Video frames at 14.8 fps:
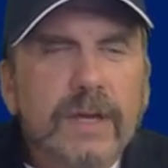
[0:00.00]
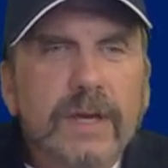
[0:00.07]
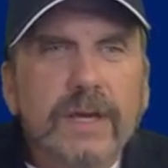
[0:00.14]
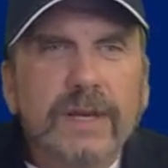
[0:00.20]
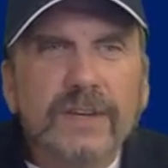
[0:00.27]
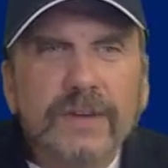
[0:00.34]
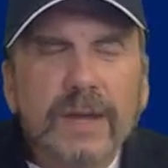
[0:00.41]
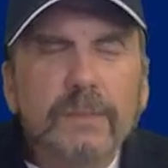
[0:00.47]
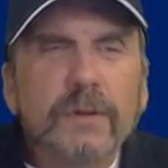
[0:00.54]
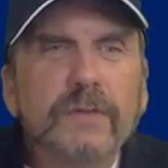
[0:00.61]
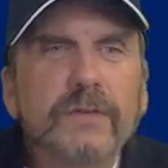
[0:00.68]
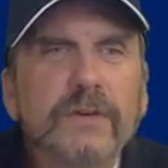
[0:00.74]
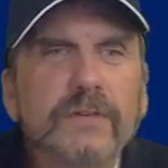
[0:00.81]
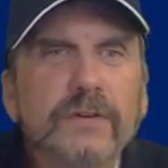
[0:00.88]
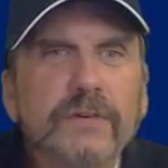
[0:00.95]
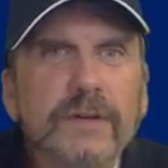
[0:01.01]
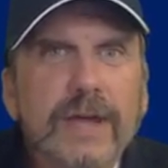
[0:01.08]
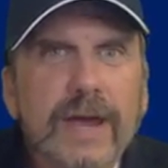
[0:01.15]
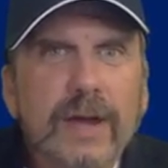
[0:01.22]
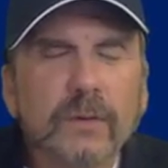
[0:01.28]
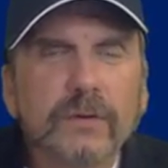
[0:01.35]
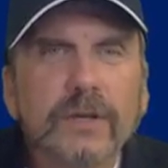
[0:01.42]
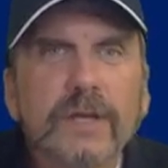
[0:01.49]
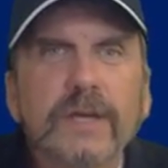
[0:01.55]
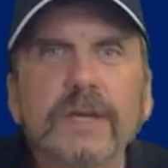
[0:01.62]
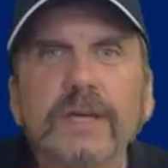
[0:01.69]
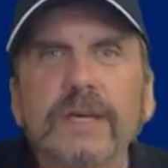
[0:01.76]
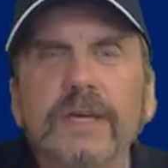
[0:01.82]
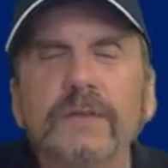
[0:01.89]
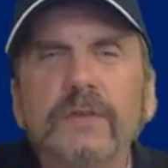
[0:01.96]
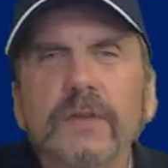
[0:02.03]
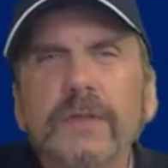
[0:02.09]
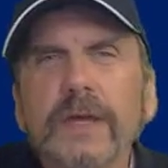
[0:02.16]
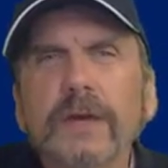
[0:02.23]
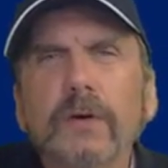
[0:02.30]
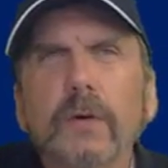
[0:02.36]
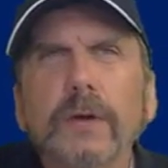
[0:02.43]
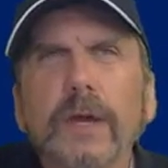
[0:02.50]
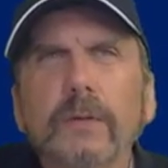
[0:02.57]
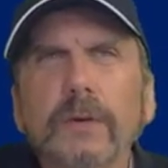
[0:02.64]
An example of this is count. If you think, okay,